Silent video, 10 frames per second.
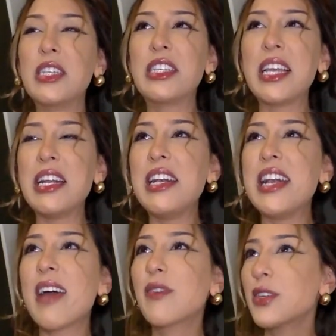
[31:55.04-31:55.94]
It
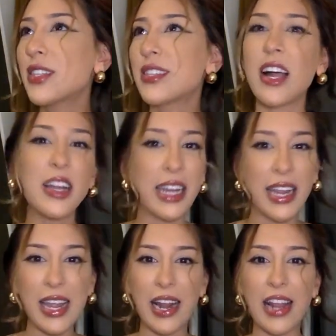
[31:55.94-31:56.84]
never sunk
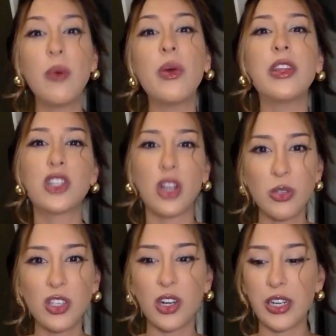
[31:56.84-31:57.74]
in. And then when the show
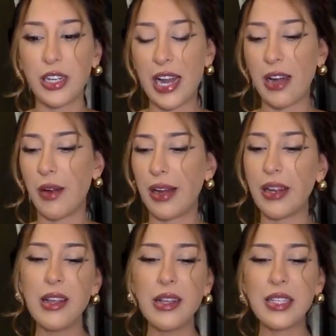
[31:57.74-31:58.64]
started airing,
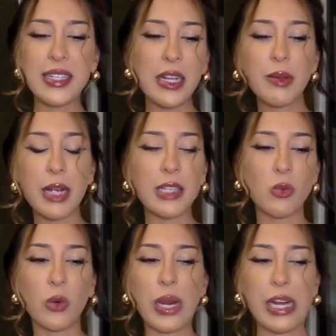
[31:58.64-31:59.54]
still because
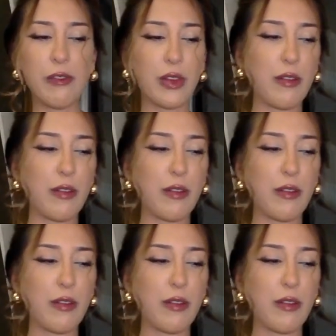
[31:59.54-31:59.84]
we're waiting for the